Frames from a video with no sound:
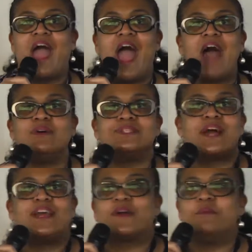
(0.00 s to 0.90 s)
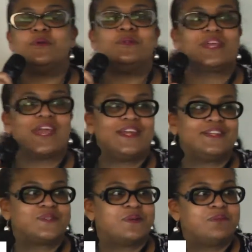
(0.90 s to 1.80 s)
how is that
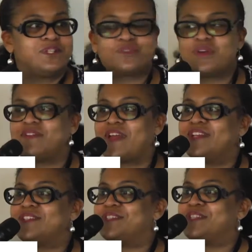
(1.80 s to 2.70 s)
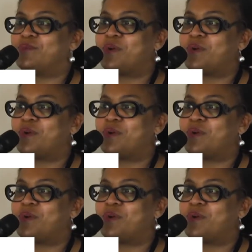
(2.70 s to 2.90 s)
communicated to administrative agencies?